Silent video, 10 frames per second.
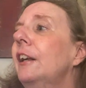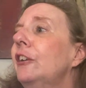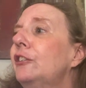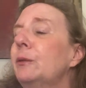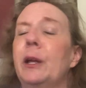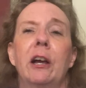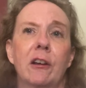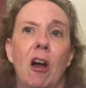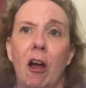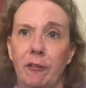So we got
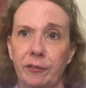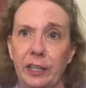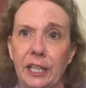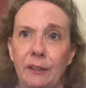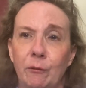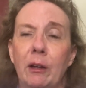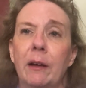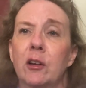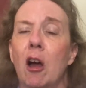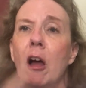coffee, we've
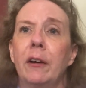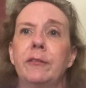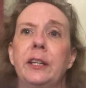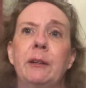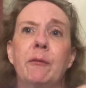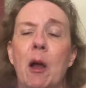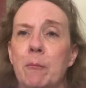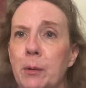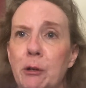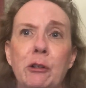
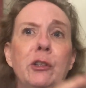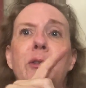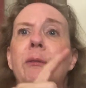got birds,